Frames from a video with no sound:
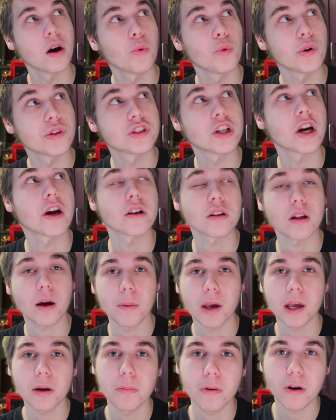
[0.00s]
with Cherry
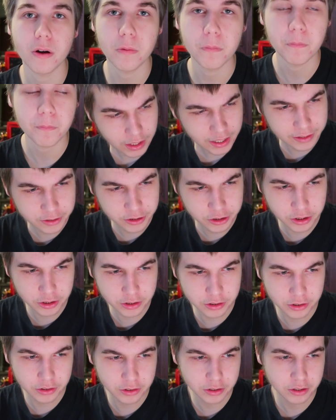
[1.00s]
Limeade, but it's
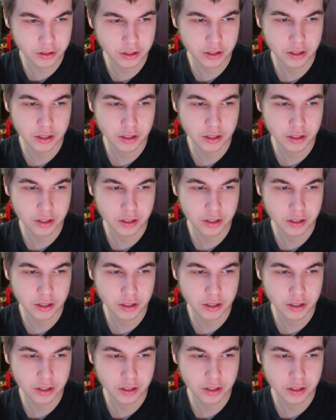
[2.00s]
just,